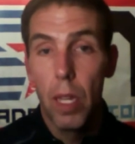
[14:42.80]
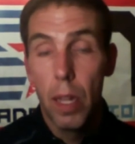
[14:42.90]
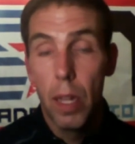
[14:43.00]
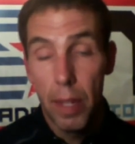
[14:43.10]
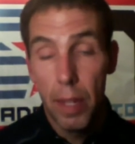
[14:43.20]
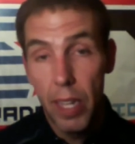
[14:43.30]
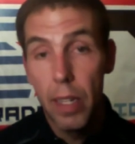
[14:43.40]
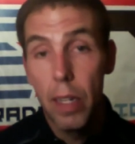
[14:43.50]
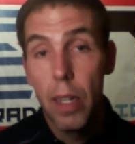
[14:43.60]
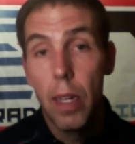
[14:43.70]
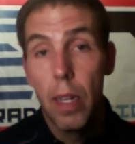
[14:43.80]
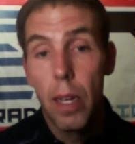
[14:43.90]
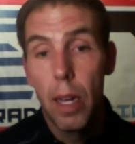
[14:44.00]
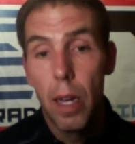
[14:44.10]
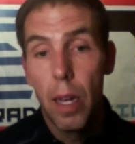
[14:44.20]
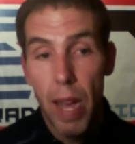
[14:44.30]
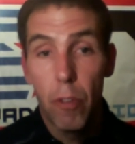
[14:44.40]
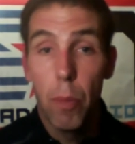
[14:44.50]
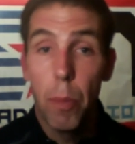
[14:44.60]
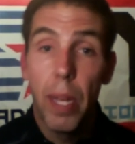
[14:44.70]
Now that said, after
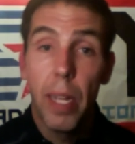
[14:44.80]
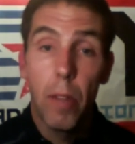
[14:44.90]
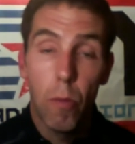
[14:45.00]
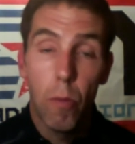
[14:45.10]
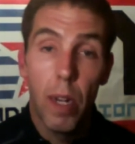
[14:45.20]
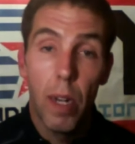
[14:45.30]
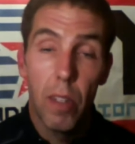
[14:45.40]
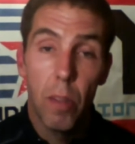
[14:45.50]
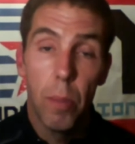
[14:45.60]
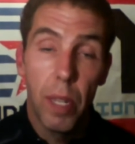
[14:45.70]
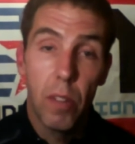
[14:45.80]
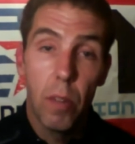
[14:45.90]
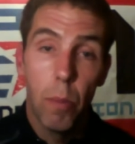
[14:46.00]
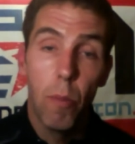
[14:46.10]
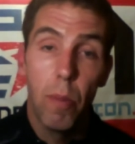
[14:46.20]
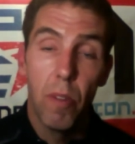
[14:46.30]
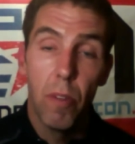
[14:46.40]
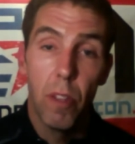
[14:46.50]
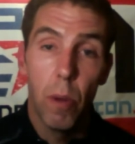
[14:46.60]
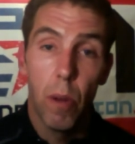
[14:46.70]
the bike, the run has the biggest improvement for
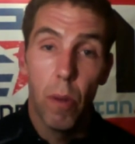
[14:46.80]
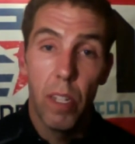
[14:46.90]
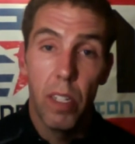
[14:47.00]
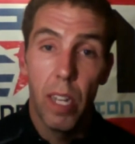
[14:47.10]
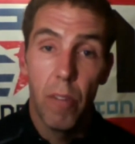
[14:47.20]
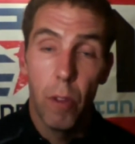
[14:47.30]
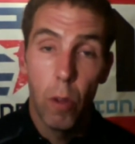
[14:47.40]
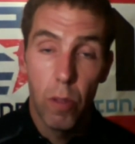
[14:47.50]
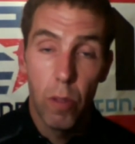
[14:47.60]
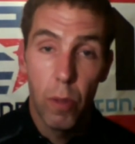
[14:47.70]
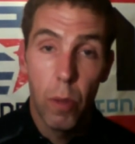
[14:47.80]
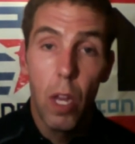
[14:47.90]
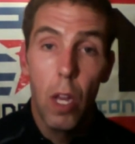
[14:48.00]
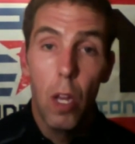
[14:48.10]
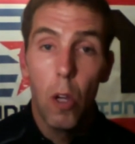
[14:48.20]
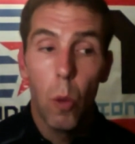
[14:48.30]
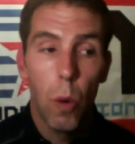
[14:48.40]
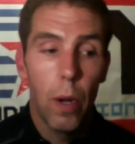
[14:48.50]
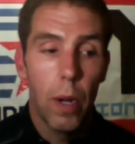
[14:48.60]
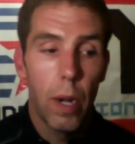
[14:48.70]
you on race day. And for those of you
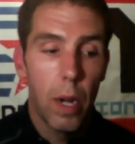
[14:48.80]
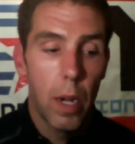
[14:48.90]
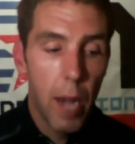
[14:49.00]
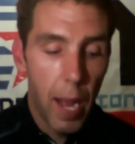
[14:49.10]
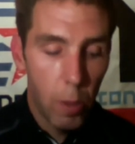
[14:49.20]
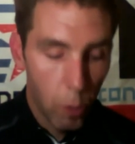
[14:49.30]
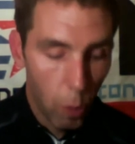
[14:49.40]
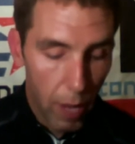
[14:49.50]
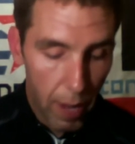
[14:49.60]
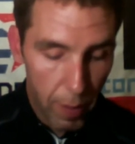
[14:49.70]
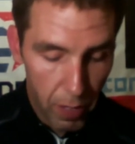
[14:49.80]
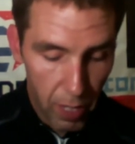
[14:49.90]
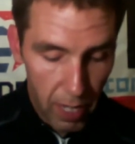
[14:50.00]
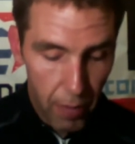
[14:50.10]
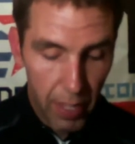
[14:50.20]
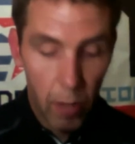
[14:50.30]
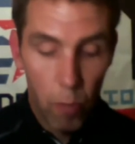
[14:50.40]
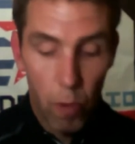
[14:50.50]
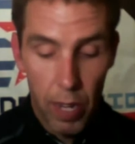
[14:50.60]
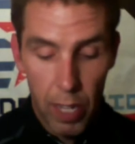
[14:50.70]
who don't have a significant
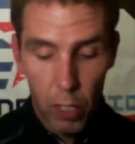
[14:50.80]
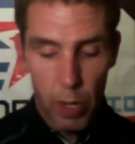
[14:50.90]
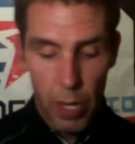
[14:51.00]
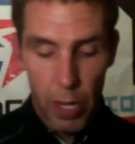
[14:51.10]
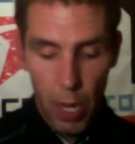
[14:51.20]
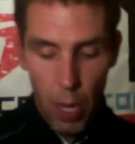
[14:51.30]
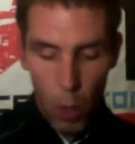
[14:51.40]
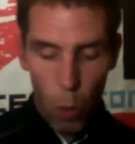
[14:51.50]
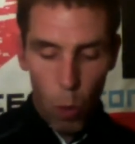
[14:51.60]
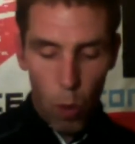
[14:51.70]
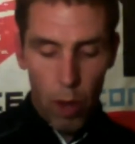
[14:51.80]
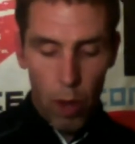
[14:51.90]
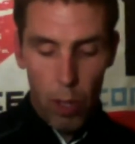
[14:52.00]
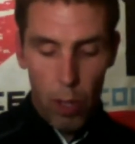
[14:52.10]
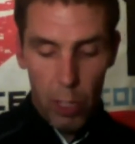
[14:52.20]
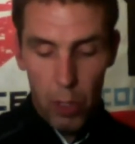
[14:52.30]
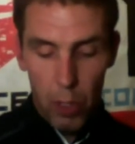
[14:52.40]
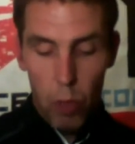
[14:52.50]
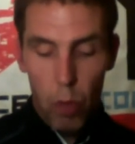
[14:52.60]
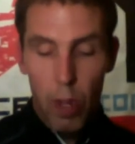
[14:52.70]
run history or
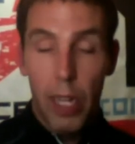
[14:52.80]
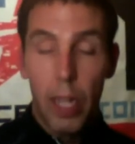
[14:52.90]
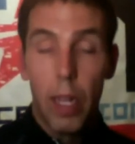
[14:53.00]
experience running,